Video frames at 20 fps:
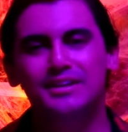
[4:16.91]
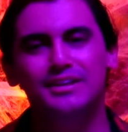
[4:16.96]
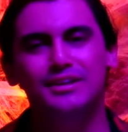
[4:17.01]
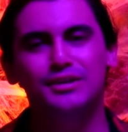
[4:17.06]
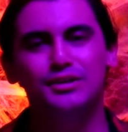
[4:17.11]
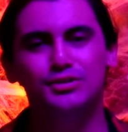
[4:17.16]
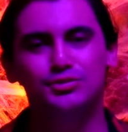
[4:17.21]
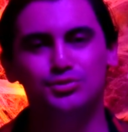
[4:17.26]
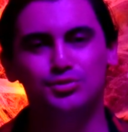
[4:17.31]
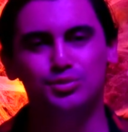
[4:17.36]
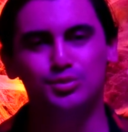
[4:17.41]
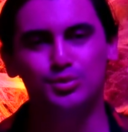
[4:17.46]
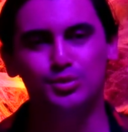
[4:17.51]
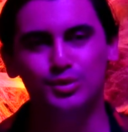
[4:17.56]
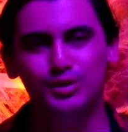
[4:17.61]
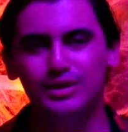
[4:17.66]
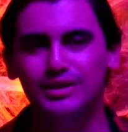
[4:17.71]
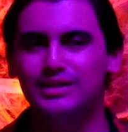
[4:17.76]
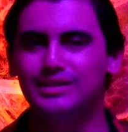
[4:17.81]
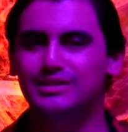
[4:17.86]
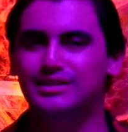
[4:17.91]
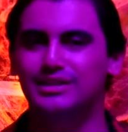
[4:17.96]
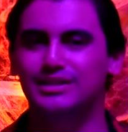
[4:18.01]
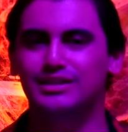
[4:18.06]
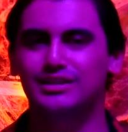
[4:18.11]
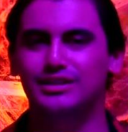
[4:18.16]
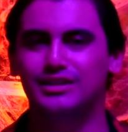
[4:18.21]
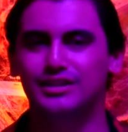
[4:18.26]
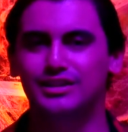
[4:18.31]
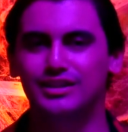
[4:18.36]
is
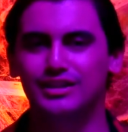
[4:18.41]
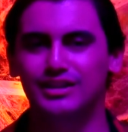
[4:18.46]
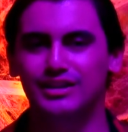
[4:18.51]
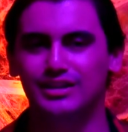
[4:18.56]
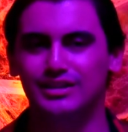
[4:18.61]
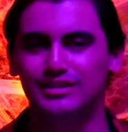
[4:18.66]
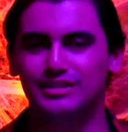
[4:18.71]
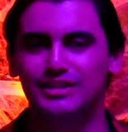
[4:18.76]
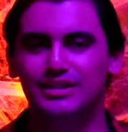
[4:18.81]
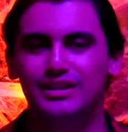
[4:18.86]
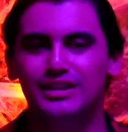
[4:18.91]
really good.